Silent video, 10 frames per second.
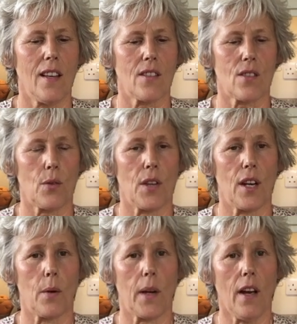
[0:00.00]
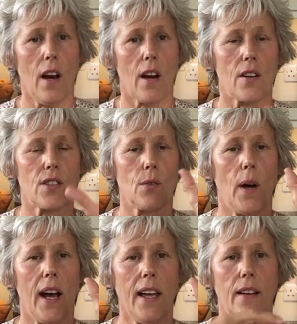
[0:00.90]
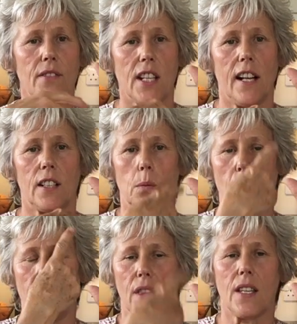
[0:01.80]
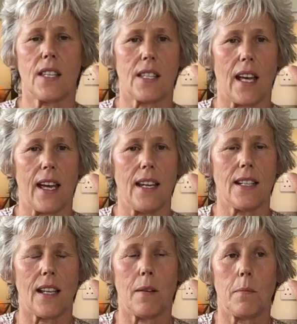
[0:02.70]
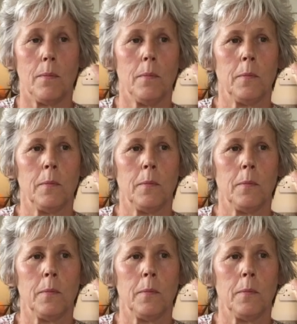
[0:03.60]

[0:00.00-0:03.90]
So there we are. So I have dealt with this side, and